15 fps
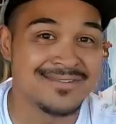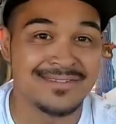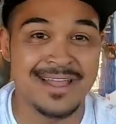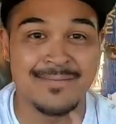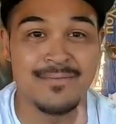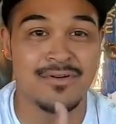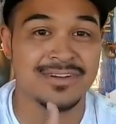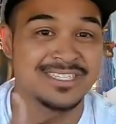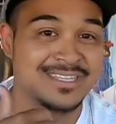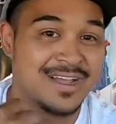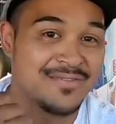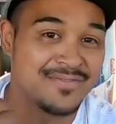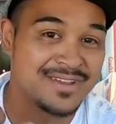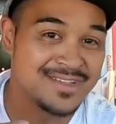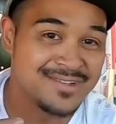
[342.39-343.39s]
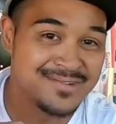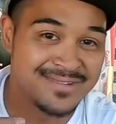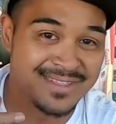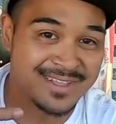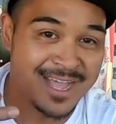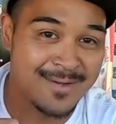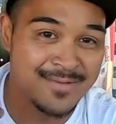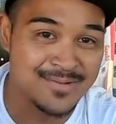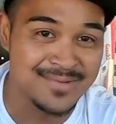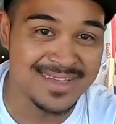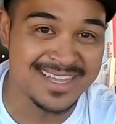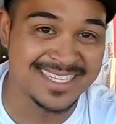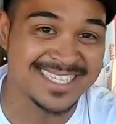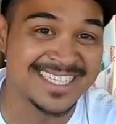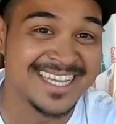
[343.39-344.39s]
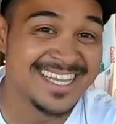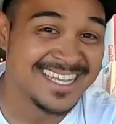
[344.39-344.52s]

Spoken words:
We'll have more stuff for you in the coming weeks.